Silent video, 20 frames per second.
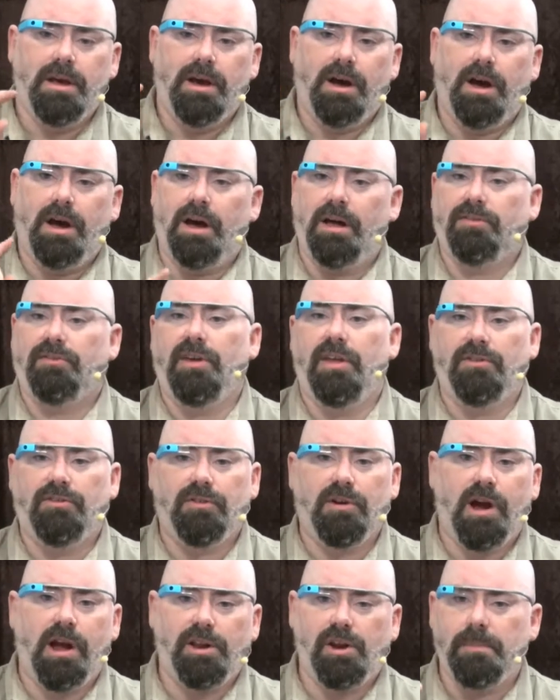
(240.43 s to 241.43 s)
a
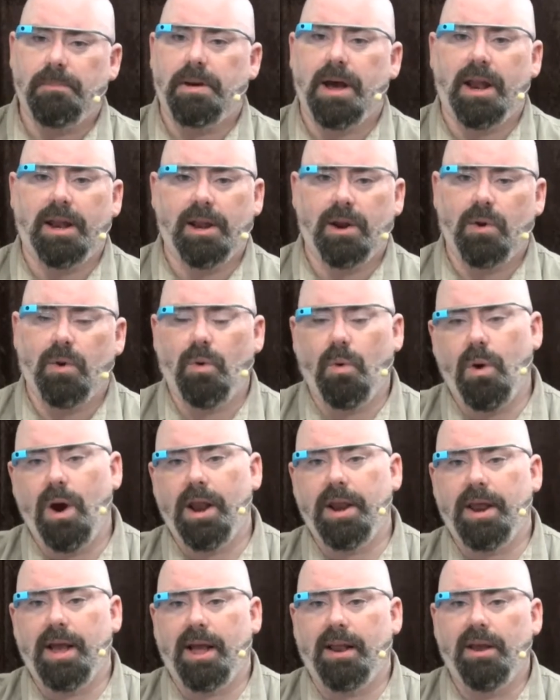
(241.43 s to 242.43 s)
sensor on your body or
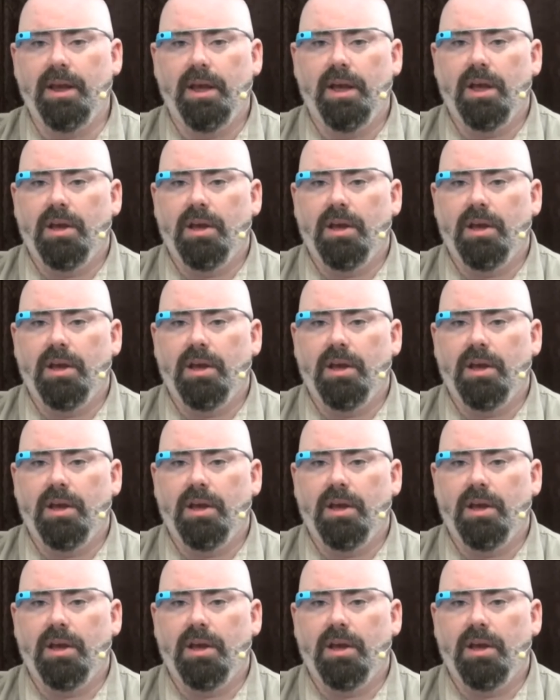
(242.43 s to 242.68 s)
whatnot.